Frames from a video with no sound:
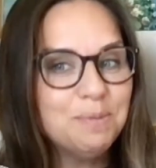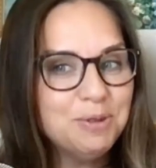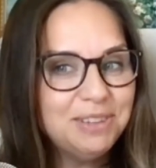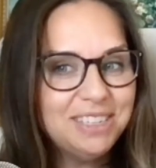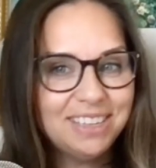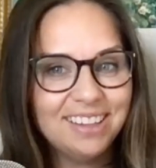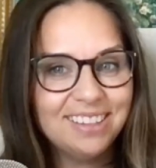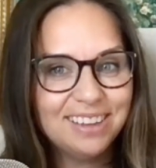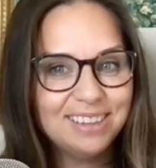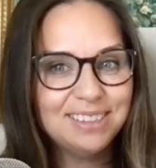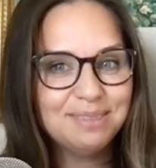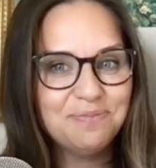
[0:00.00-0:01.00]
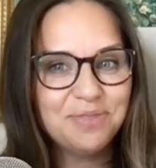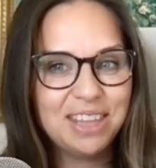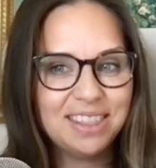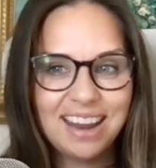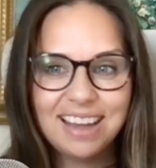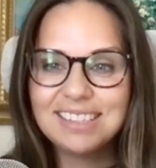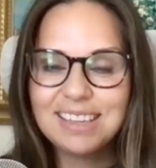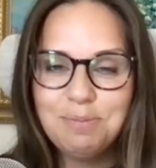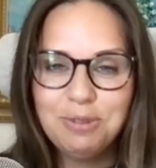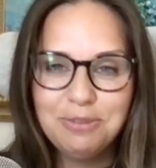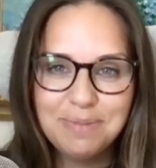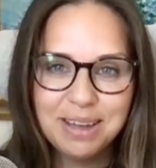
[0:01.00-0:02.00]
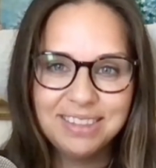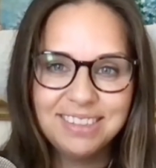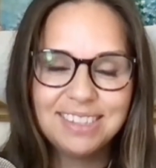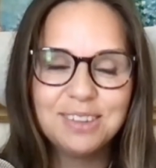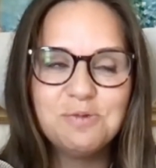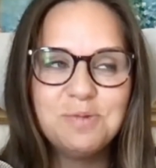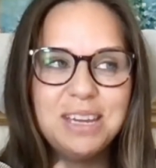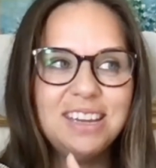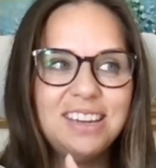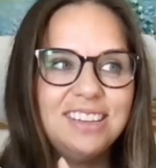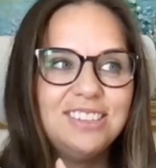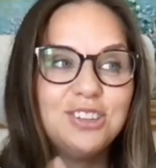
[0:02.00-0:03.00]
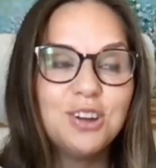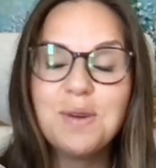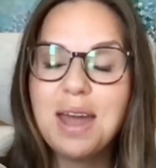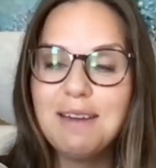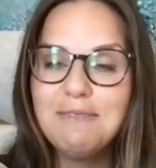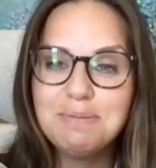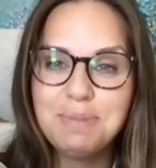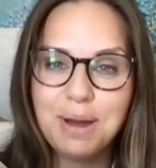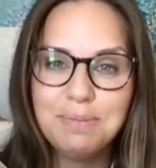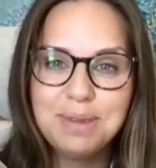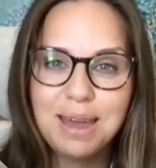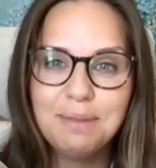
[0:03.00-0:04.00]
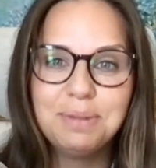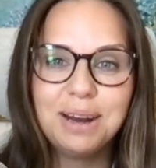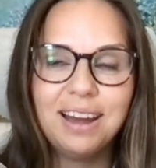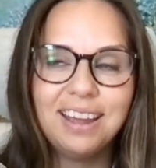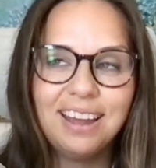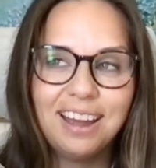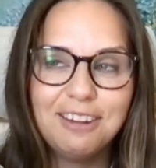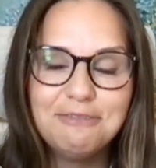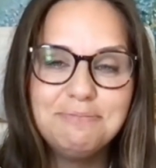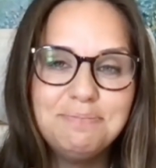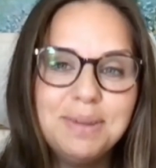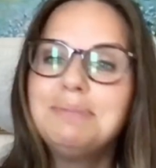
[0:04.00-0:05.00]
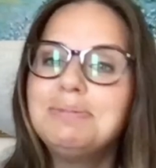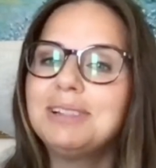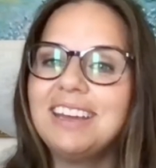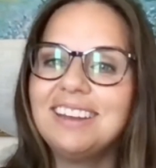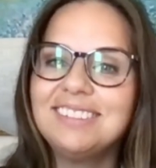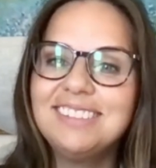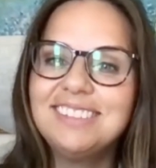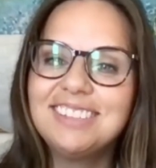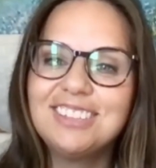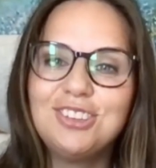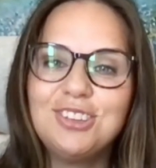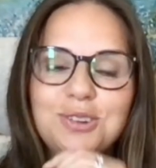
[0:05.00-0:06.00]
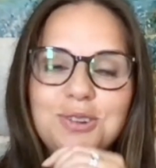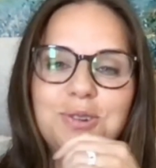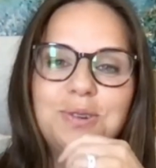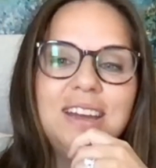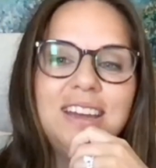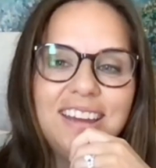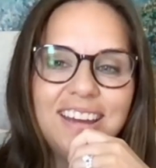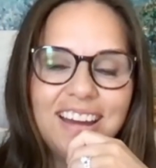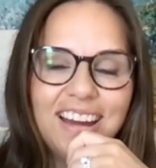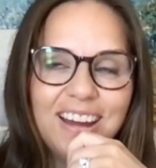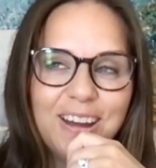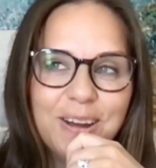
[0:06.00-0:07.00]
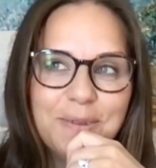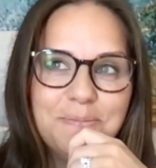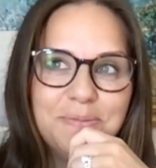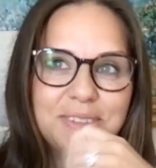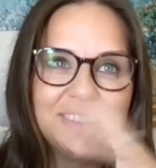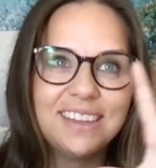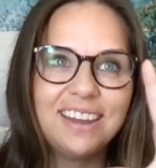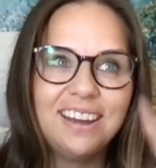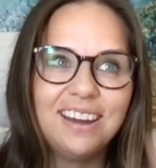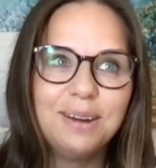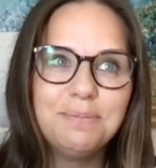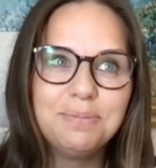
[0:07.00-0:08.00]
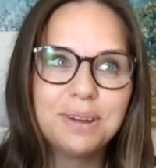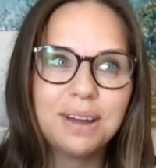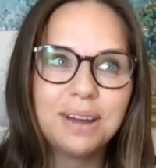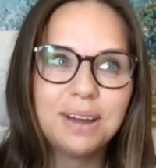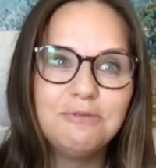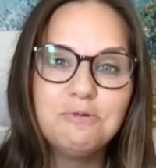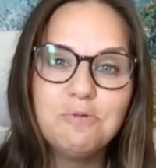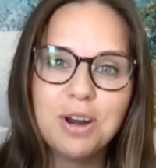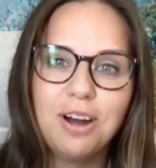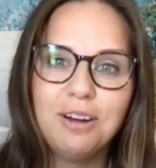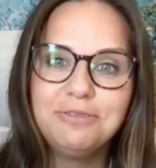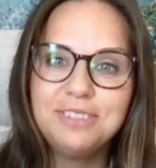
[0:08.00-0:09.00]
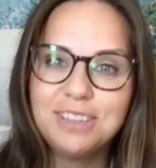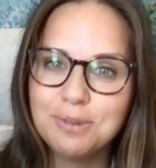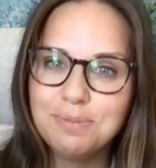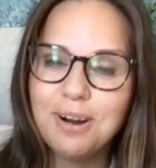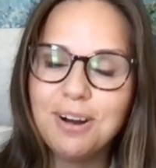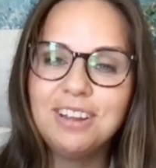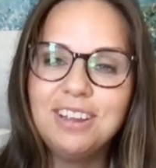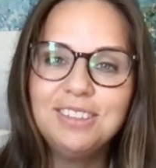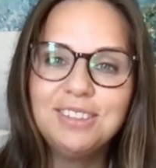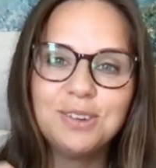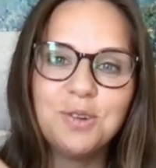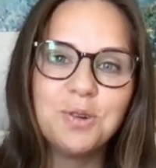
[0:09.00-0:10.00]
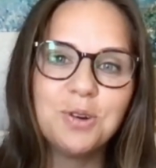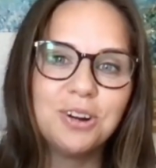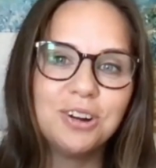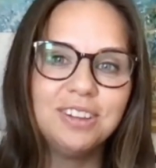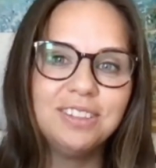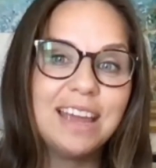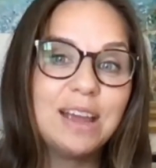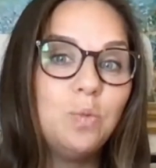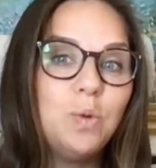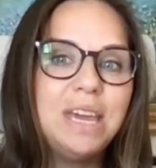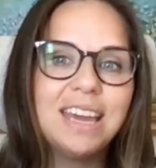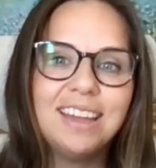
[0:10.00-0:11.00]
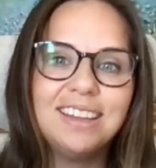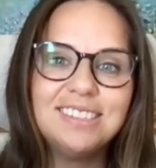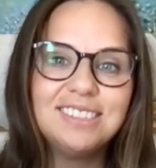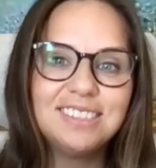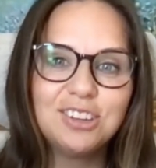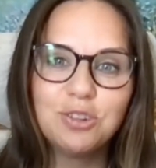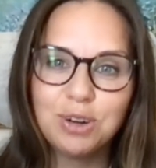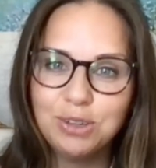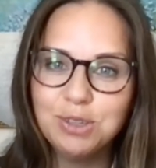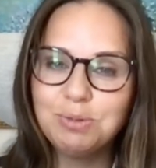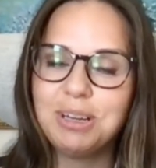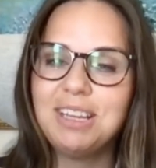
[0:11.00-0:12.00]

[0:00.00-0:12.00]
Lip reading: moving to England in the next couple of months. We don't have the pub yet, but I have big plans to set up kind of one-off dinner parties, or like weekend grills where he